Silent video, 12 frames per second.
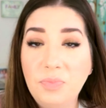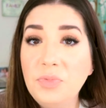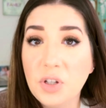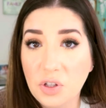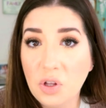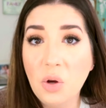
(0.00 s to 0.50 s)

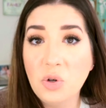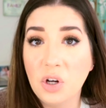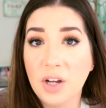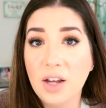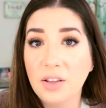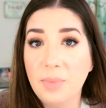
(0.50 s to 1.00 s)
disclosure
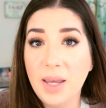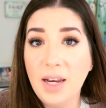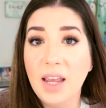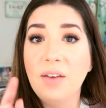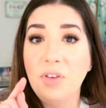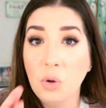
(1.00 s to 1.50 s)
here at the
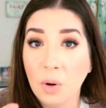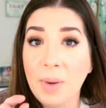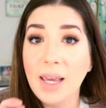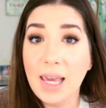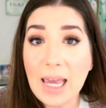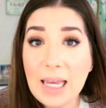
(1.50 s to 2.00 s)
beginning, if you're
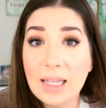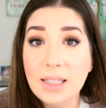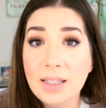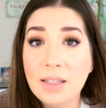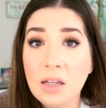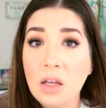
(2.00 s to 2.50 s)
my
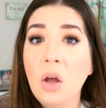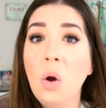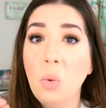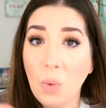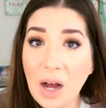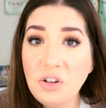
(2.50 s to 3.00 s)
kids
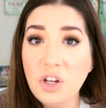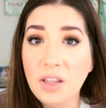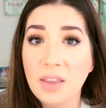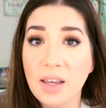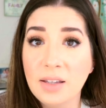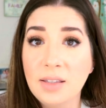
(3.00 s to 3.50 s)

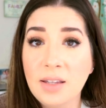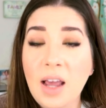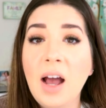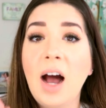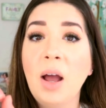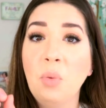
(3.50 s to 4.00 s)
watching this,
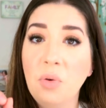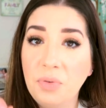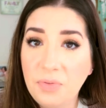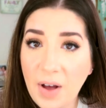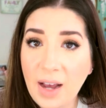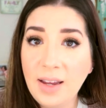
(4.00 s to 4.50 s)
I will
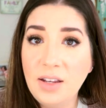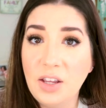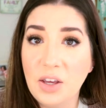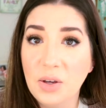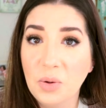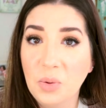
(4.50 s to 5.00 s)
find
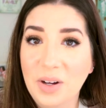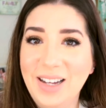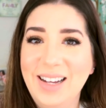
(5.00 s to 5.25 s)
you